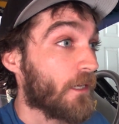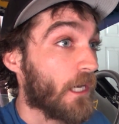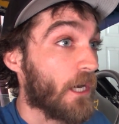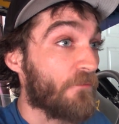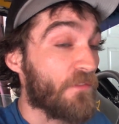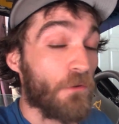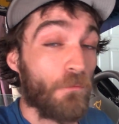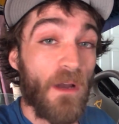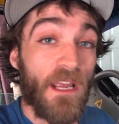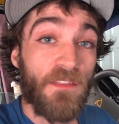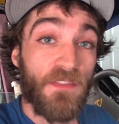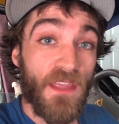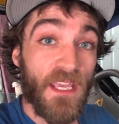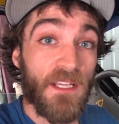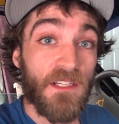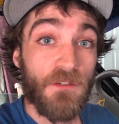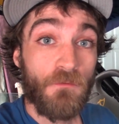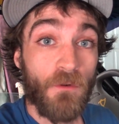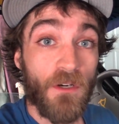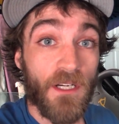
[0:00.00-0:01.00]
of the way
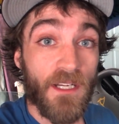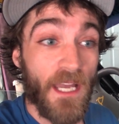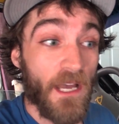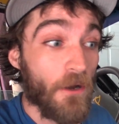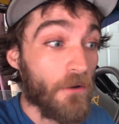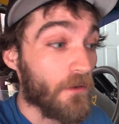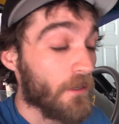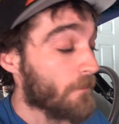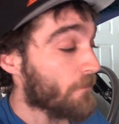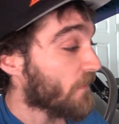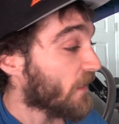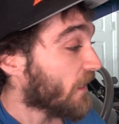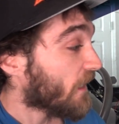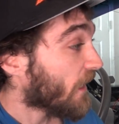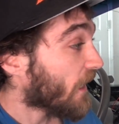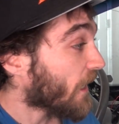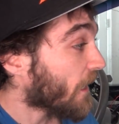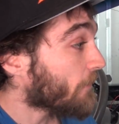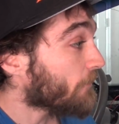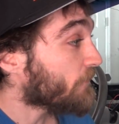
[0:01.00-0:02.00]
things work out,
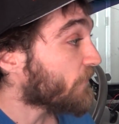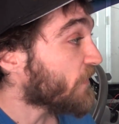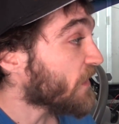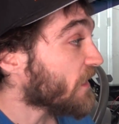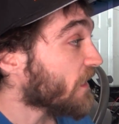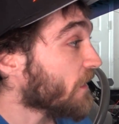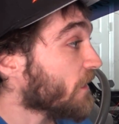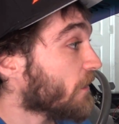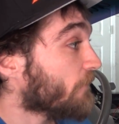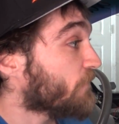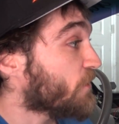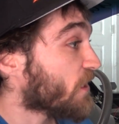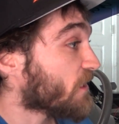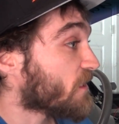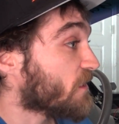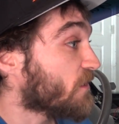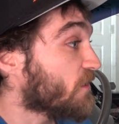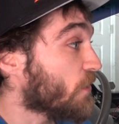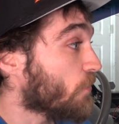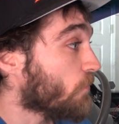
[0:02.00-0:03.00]
I'm thinking of
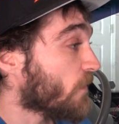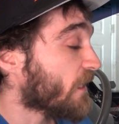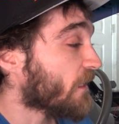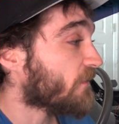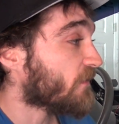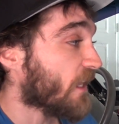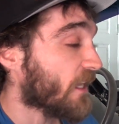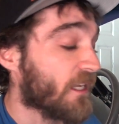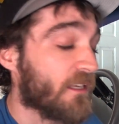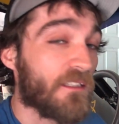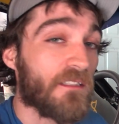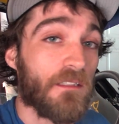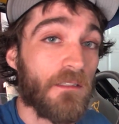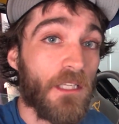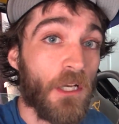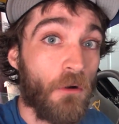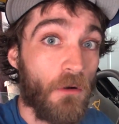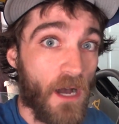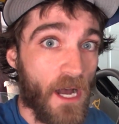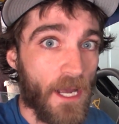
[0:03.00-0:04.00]
just doing things,
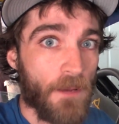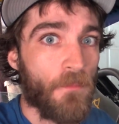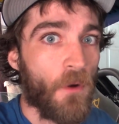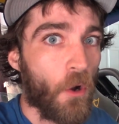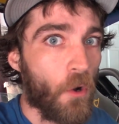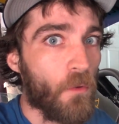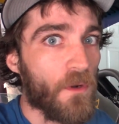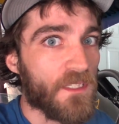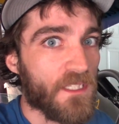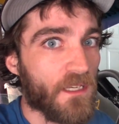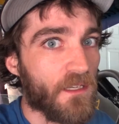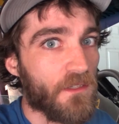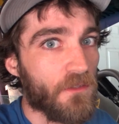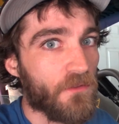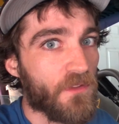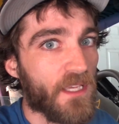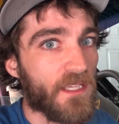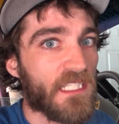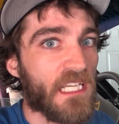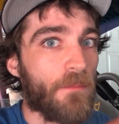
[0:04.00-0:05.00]
you know, I'm always gonna
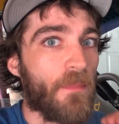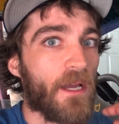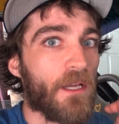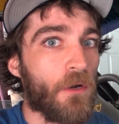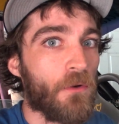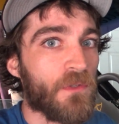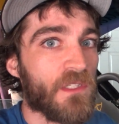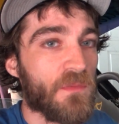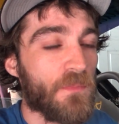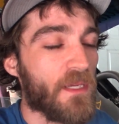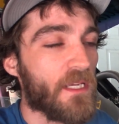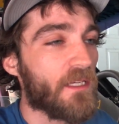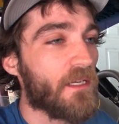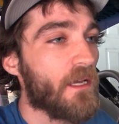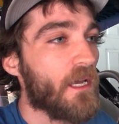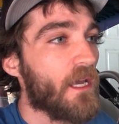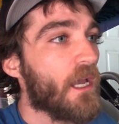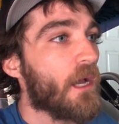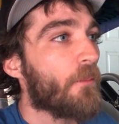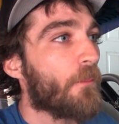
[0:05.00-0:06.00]
do things at my own
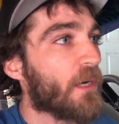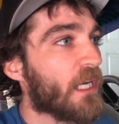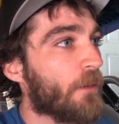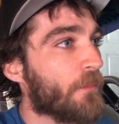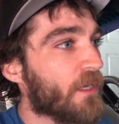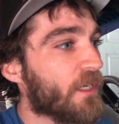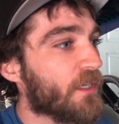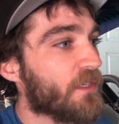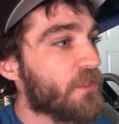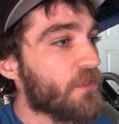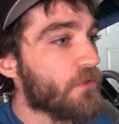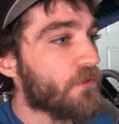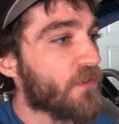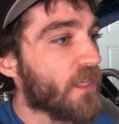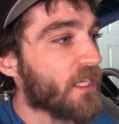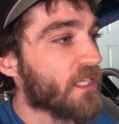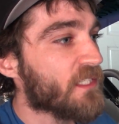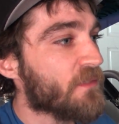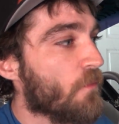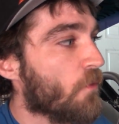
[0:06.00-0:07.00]
speed, but I'm gonna do
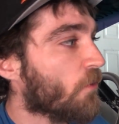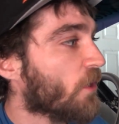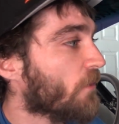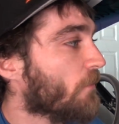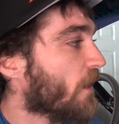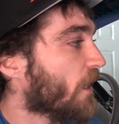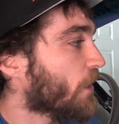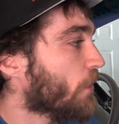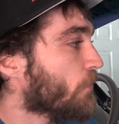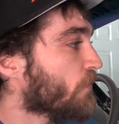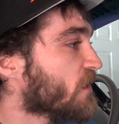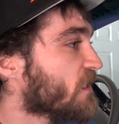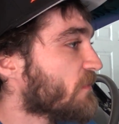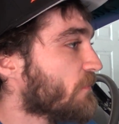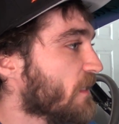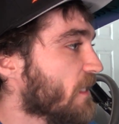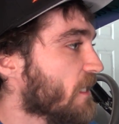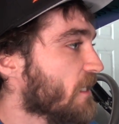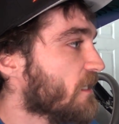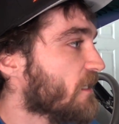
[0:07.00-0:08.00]
things more at my own
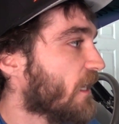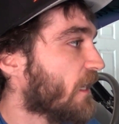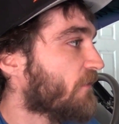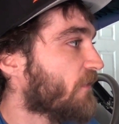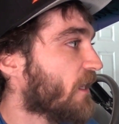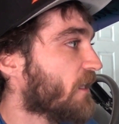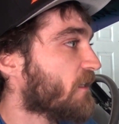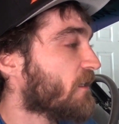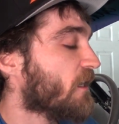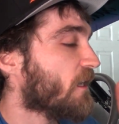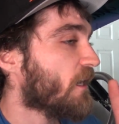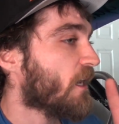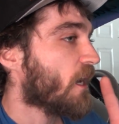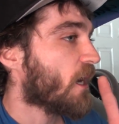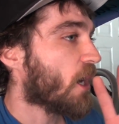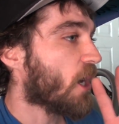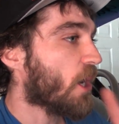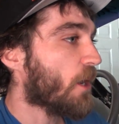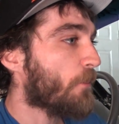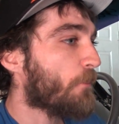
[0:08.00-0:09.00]
speed and then
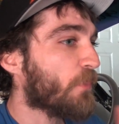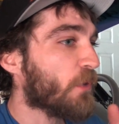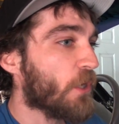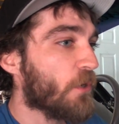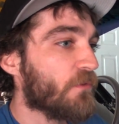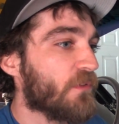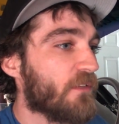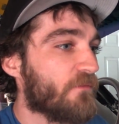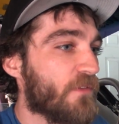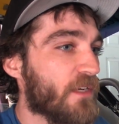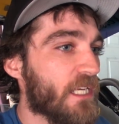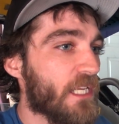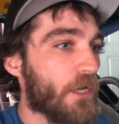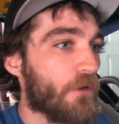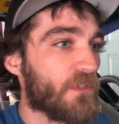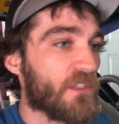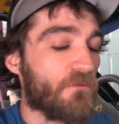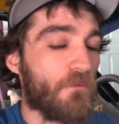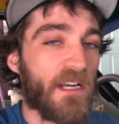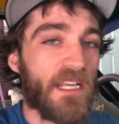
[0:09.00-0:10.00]
upload the
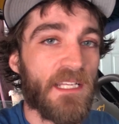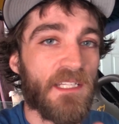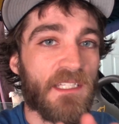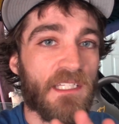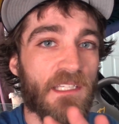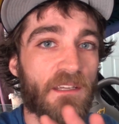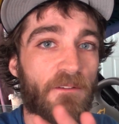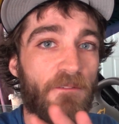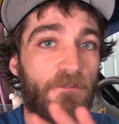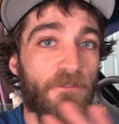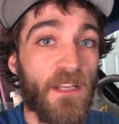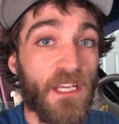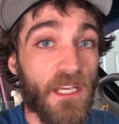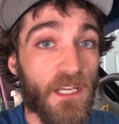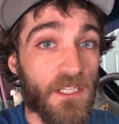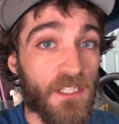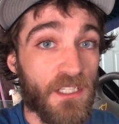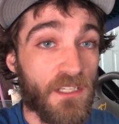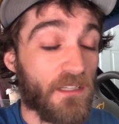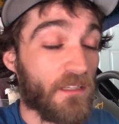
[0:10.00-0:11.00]
videos when it's
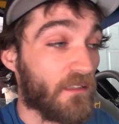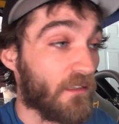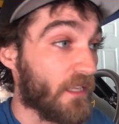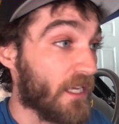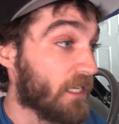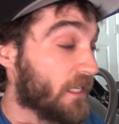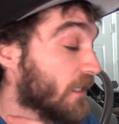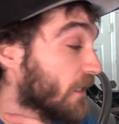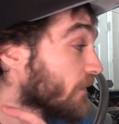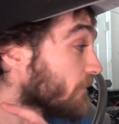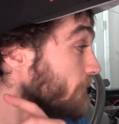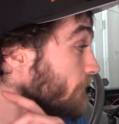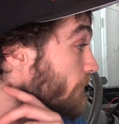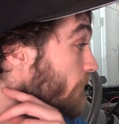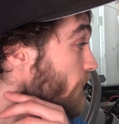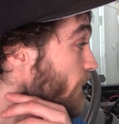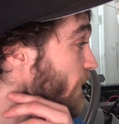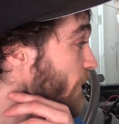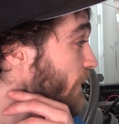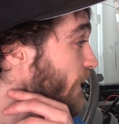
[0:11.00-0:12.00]
finished. Like,
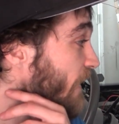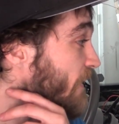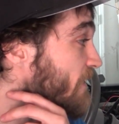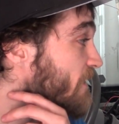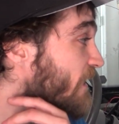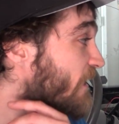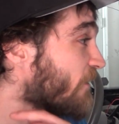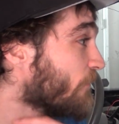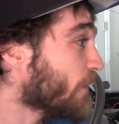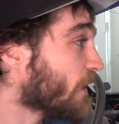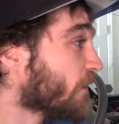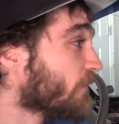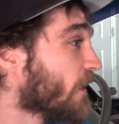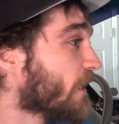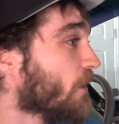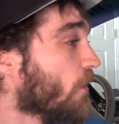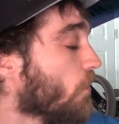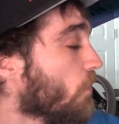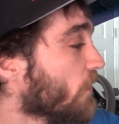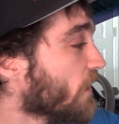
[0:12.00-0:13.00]
instead of being
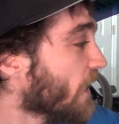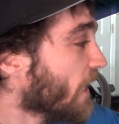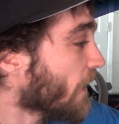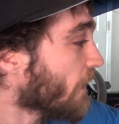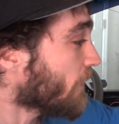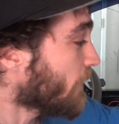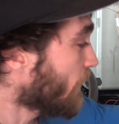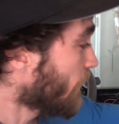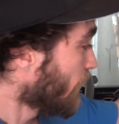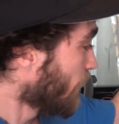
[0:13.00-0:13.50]
like, oh yeah,